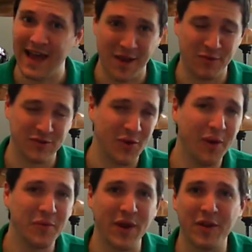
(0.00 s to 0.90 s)
and I would
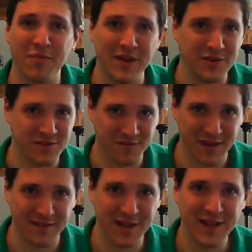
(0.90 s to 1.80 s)
totally recommend you to
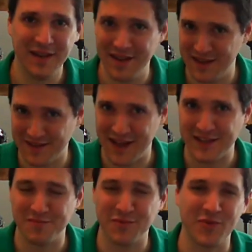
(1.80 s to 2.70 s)
visit it. He's
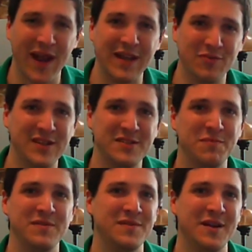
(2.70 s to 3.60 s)
got some great
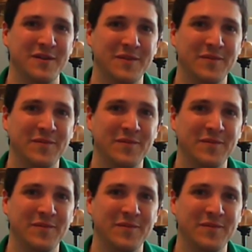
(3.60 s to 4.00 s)
recipes there.